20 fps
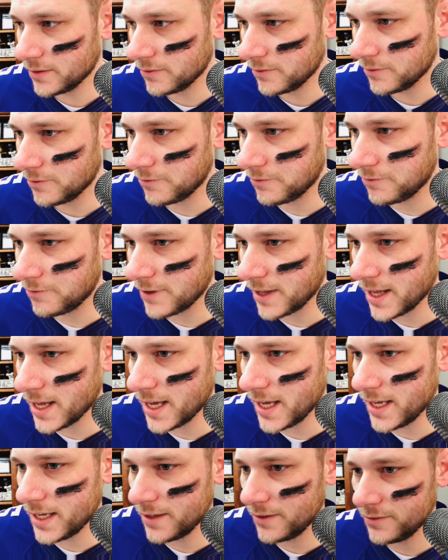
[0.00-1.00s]

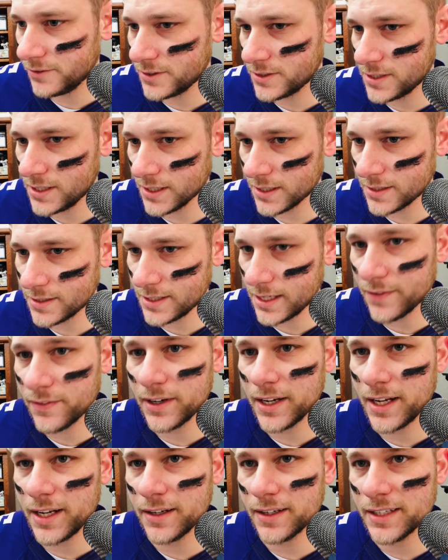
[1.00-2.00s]
five, six, seven,
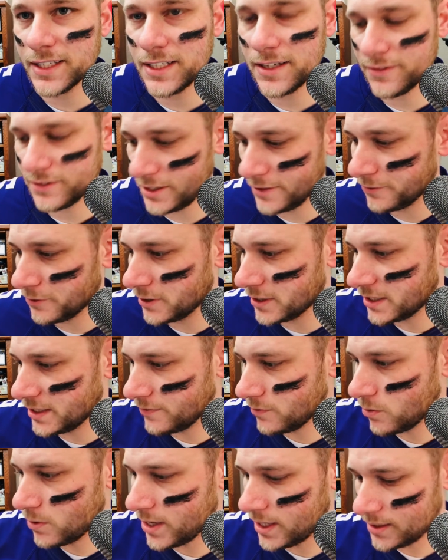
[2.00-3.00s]
eight different
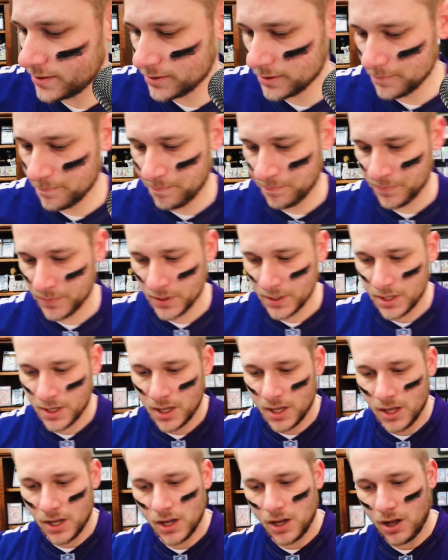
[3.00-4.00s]
giveaways,
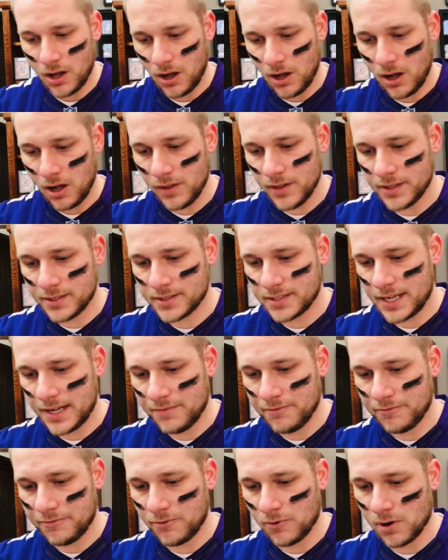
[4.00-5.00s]
all the
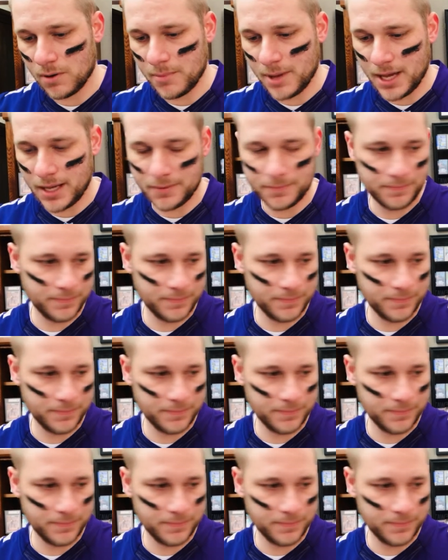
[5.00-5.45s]
same format.